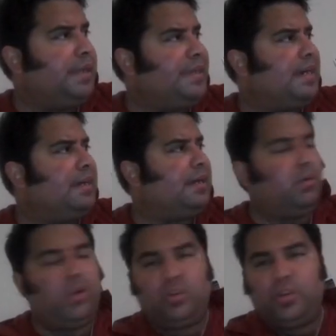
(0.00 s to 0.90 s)
But, yeah, I
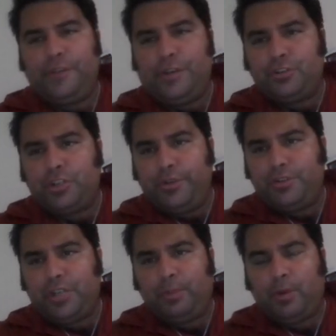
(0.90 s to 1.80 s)
want to go on a future show with
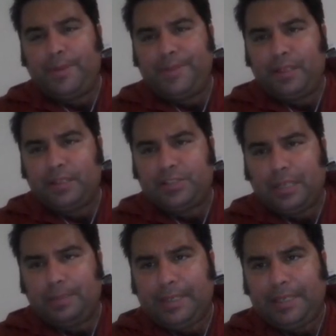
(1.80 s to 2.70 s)
you, talk more about the Alex
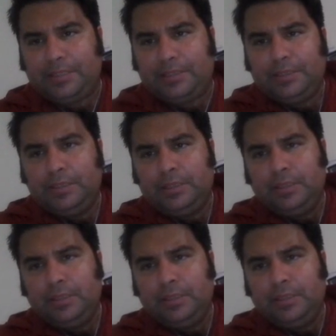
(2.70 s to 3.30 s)
Saab case.